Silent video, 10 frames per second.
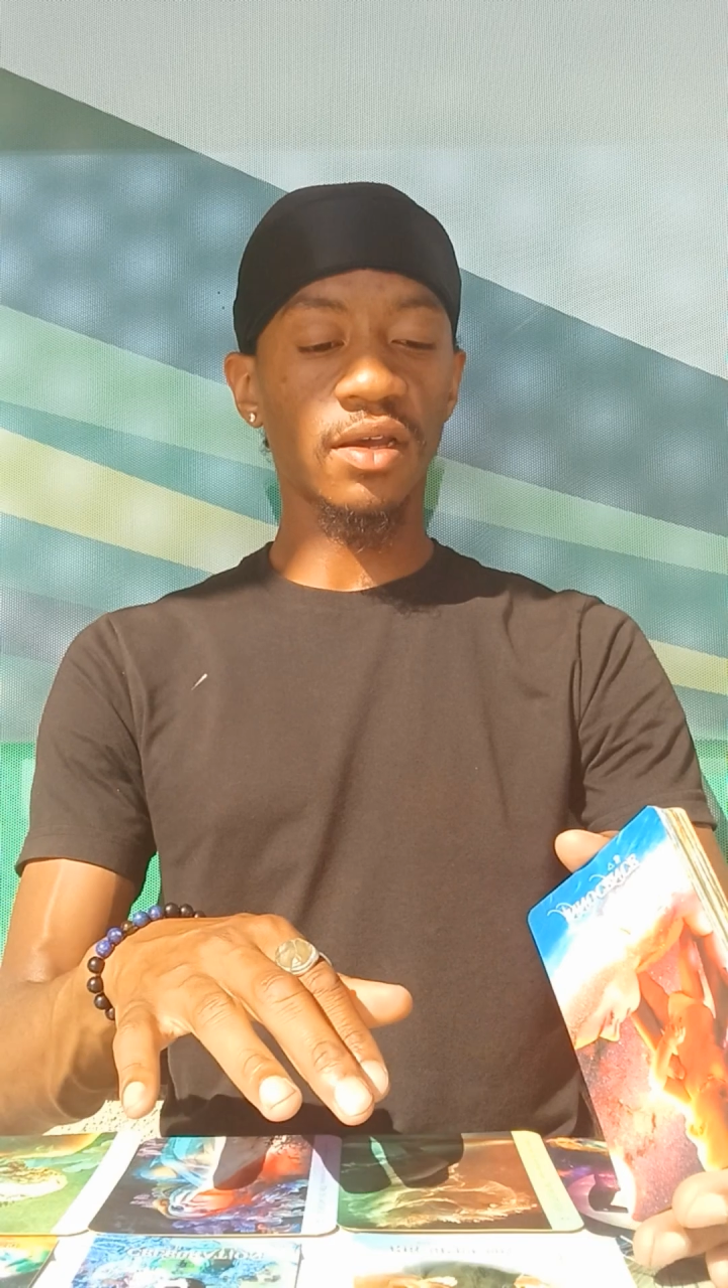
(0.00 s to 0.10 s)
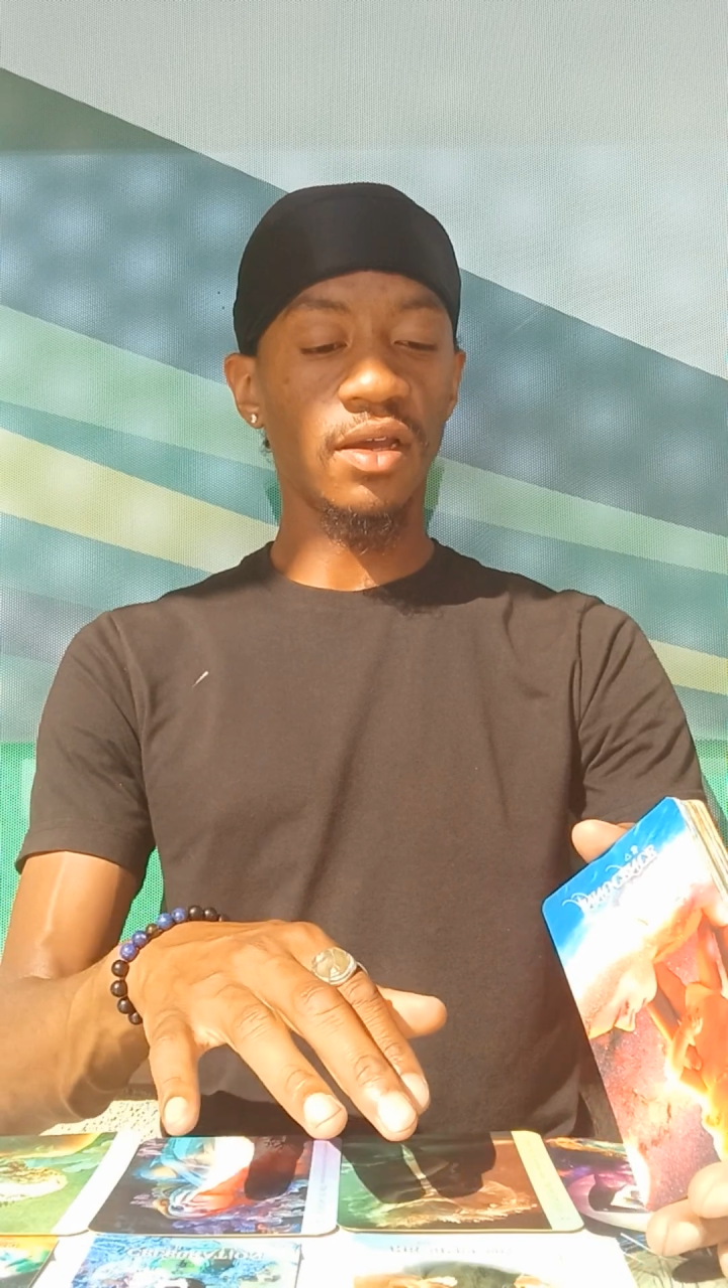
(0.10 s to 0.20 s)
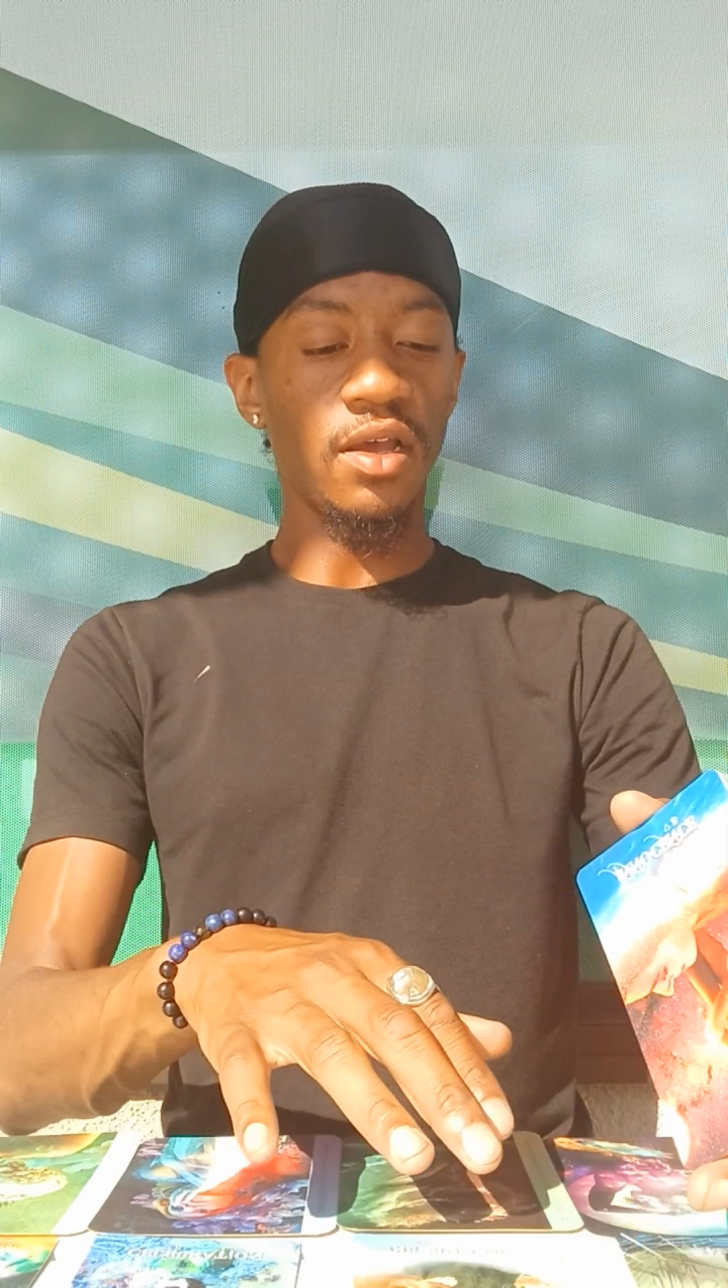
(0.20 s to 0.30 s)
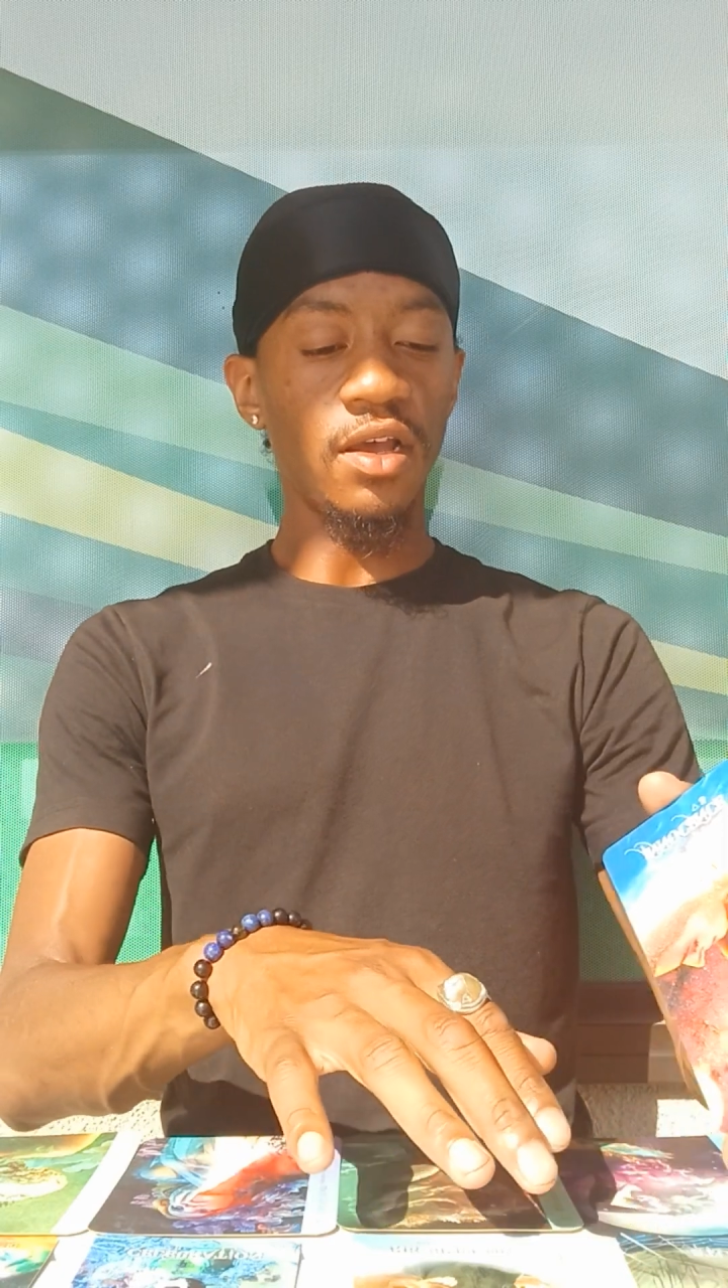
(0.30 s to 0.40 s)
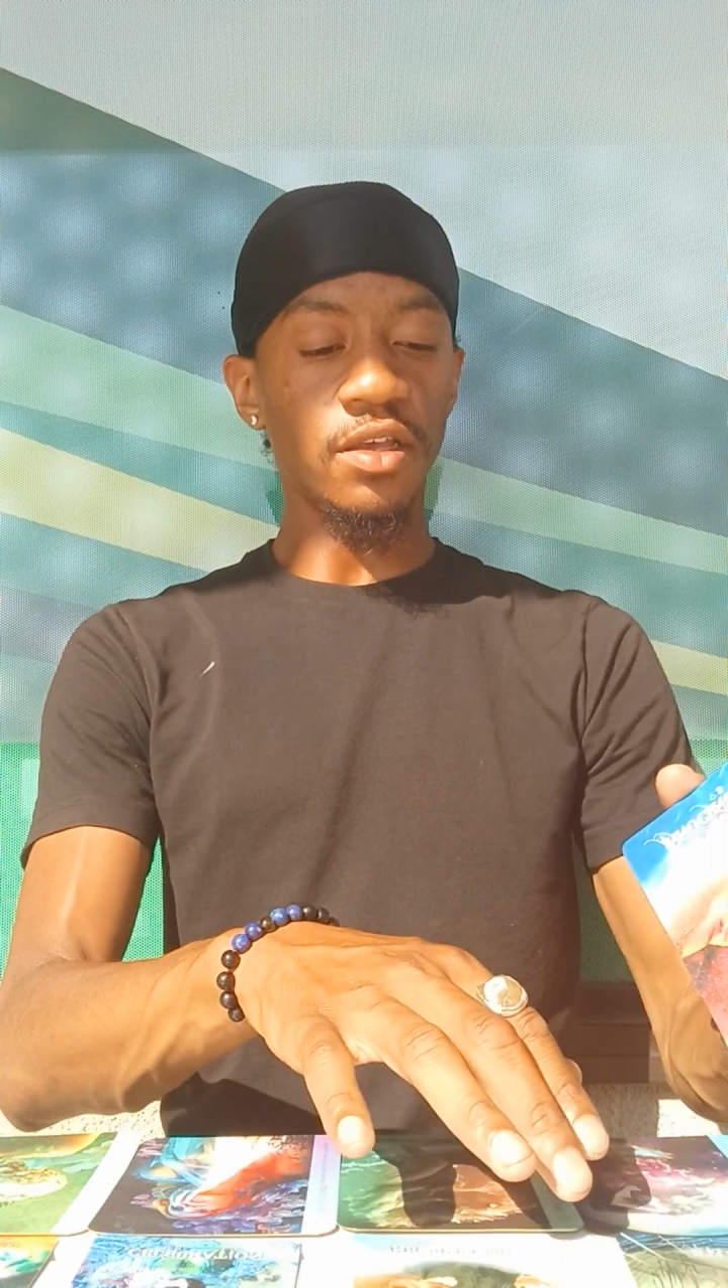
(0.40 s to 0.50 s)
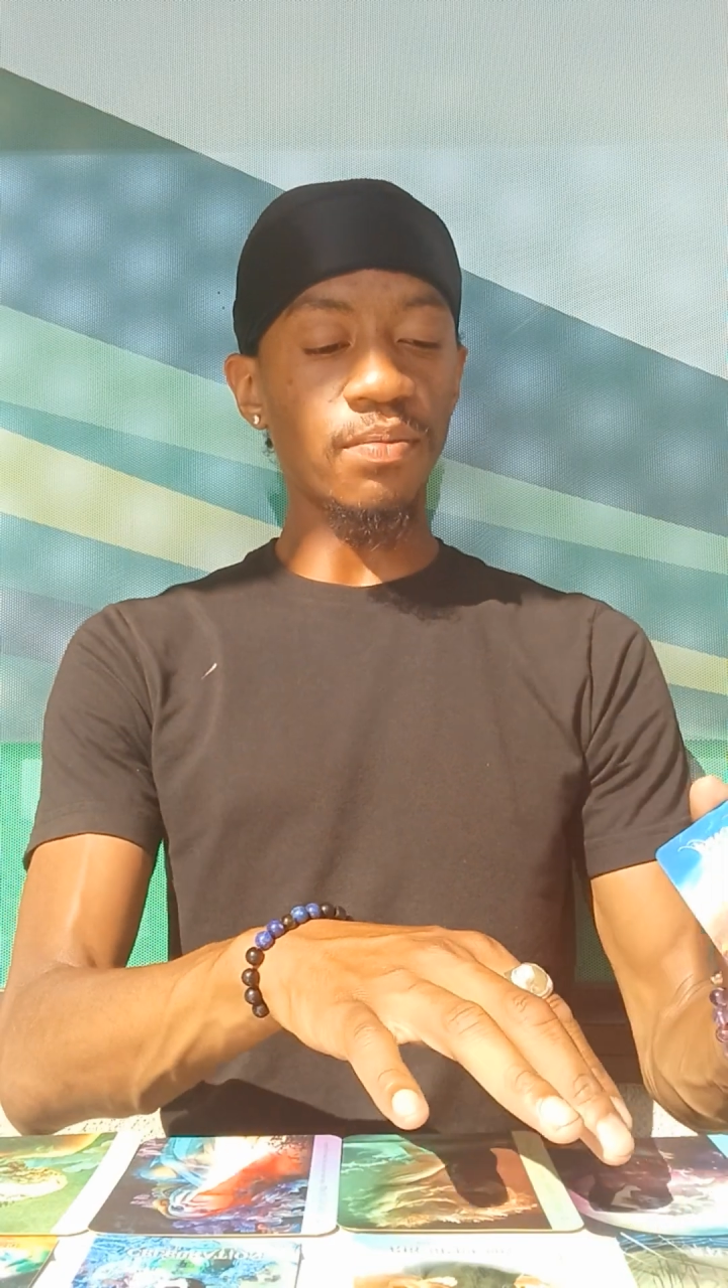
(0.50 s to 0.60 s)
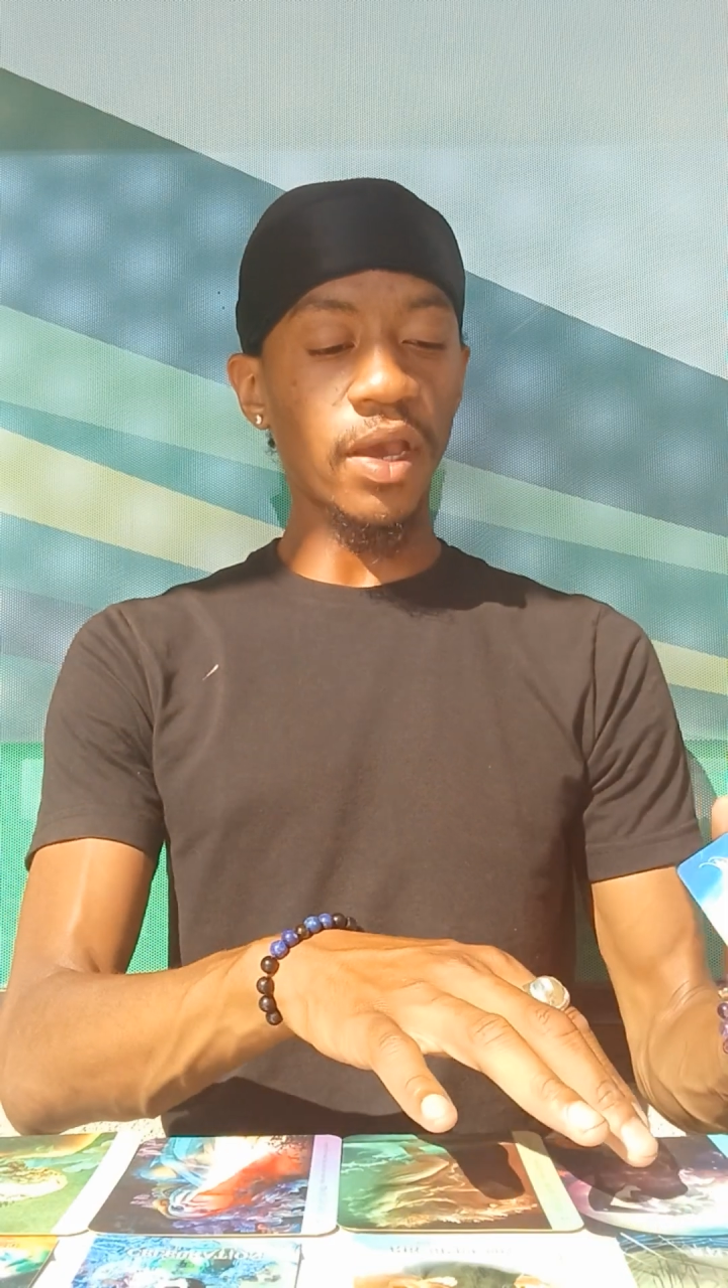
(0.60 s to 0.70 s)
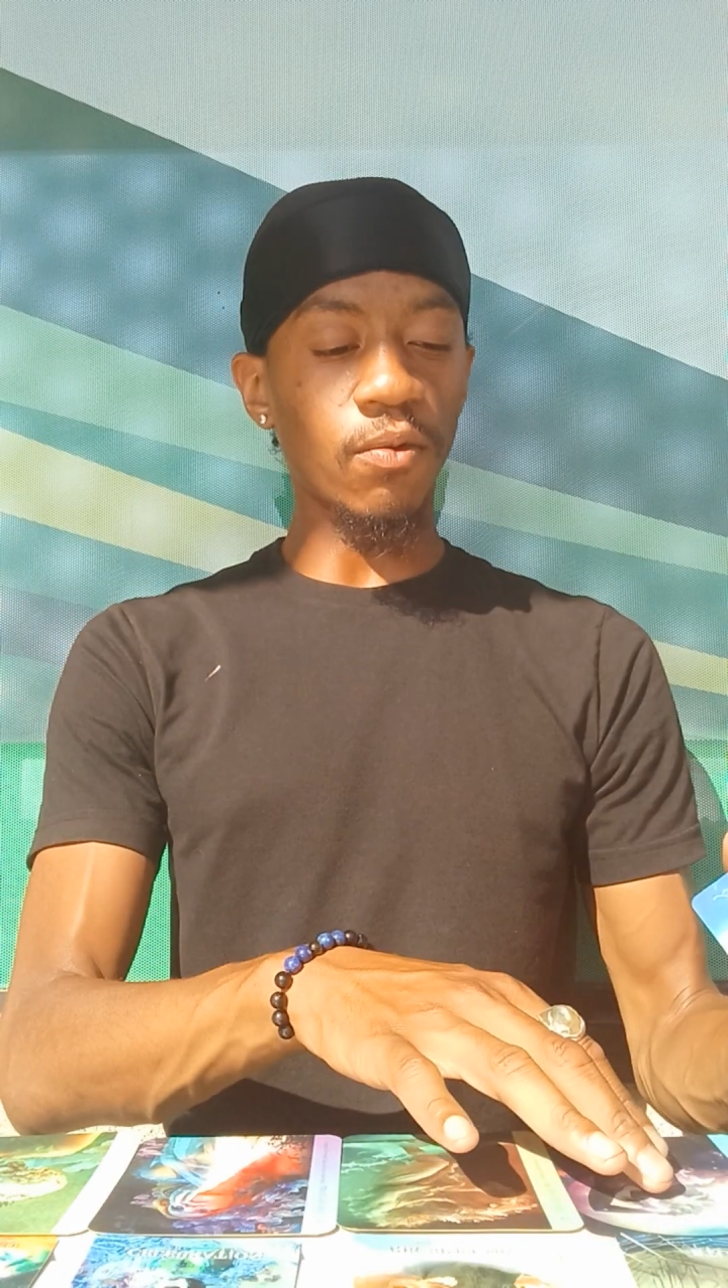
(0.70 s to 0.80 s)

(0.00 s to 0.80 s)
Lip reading: You may